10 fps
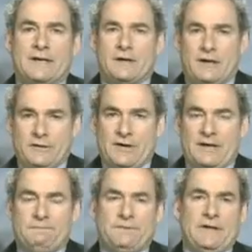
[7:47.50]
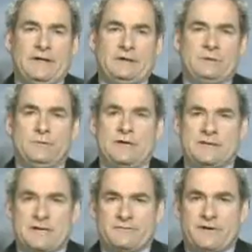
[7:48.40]
I called up and who
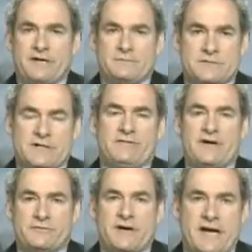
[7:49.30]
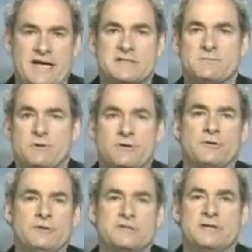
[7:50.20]
identified himself after I asked him whether
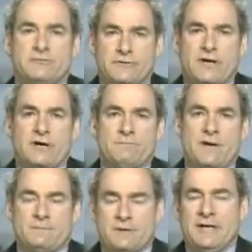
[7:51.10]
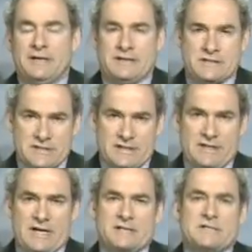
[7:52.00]
he was an InfraGard member. He said
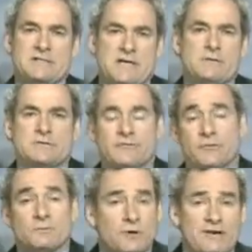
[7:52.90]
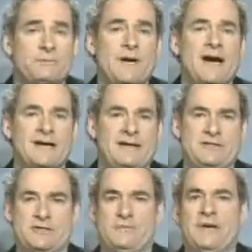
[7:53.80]
yes. He said he was a former FBI
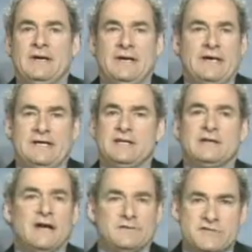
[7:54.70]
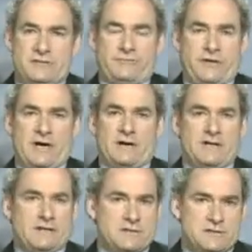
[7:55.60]
agent. And he loves InfraGard.
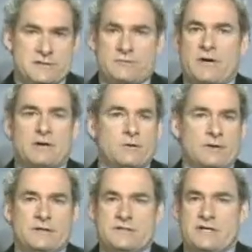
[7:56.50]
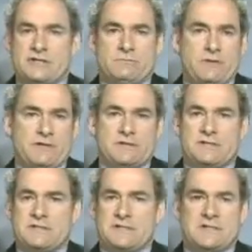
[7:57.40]
He thinks it's a great organization because
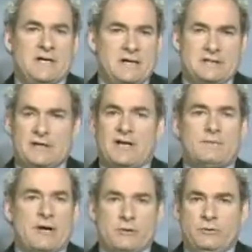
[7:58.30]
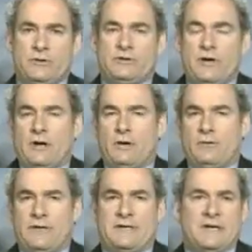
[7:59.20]
he says it's all about who you
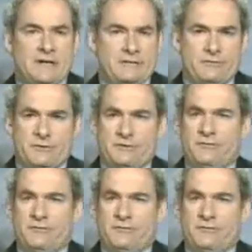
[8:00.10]
know, and if you're